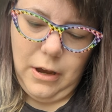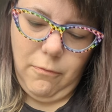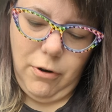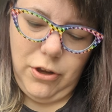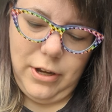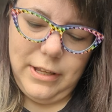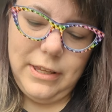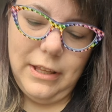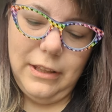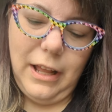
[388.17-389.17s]
When you get to
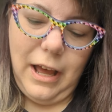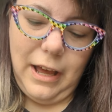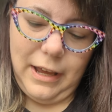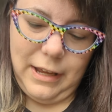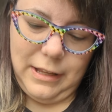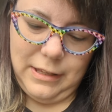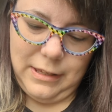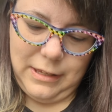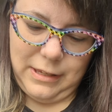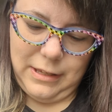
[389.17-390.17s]
the
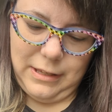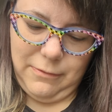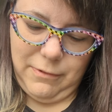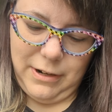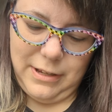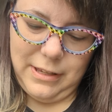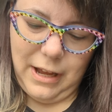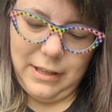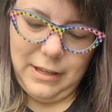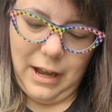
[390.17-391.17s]
lines where it's
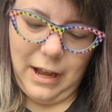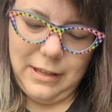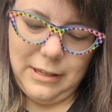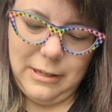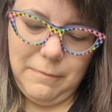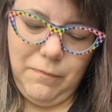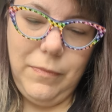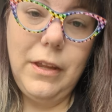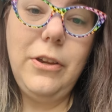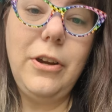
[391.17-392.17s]
not dots,
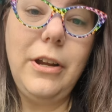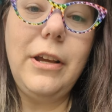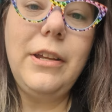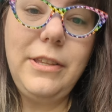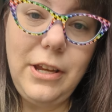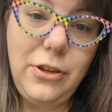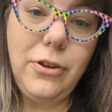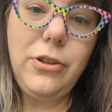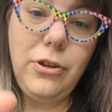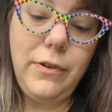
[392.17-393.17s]
you're going to
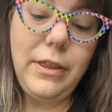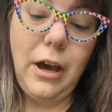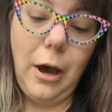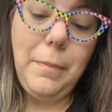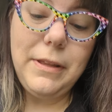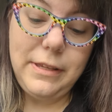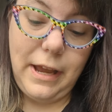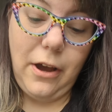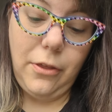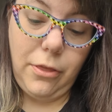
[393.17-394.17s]
continue doing the up and
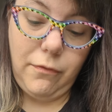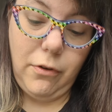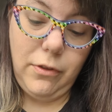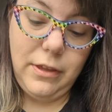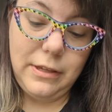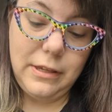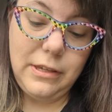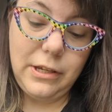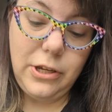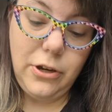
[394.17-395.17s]
down through. This is
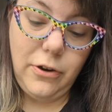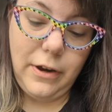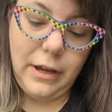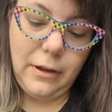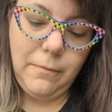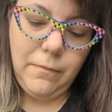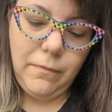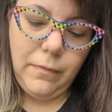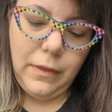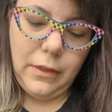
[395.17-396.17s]
securing
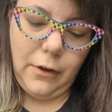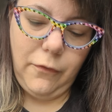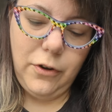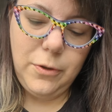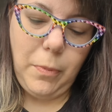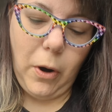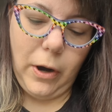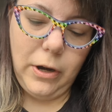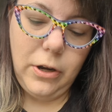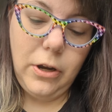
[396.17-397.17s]
the first
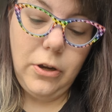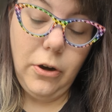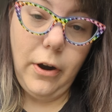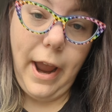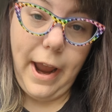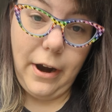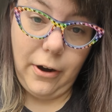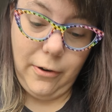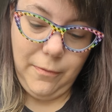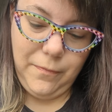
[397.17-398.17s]
part, your
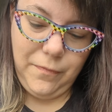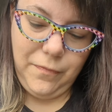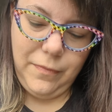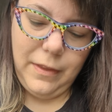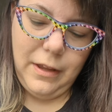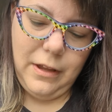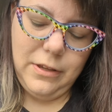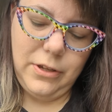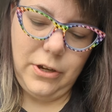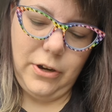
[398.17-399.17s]
hair,
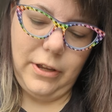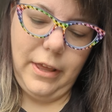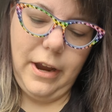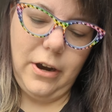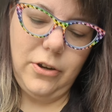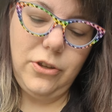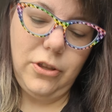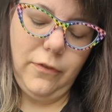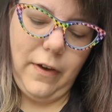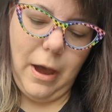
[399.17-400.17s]
securing the hair to
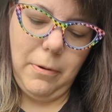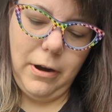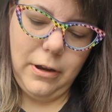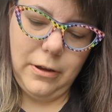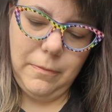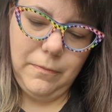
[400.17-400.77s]
the fabric.